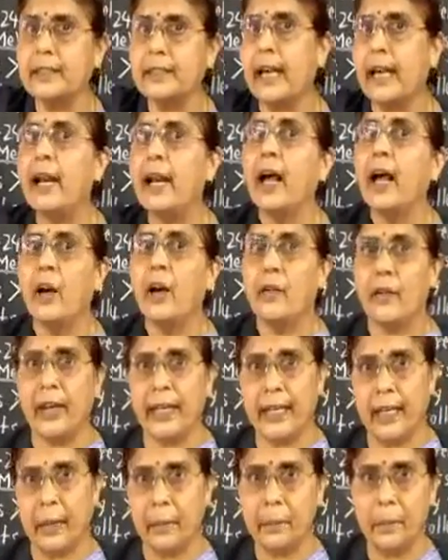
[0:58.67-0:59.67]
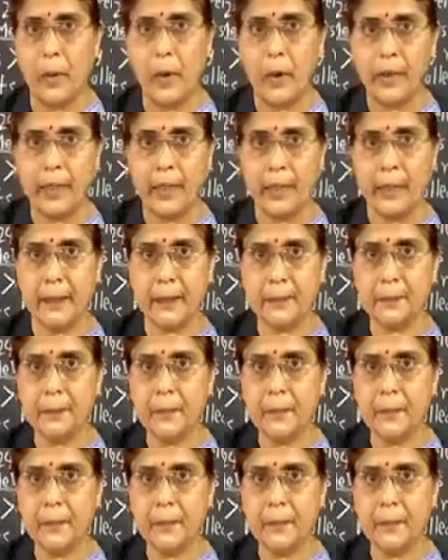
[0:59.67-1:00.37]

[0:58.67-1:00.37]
are very important.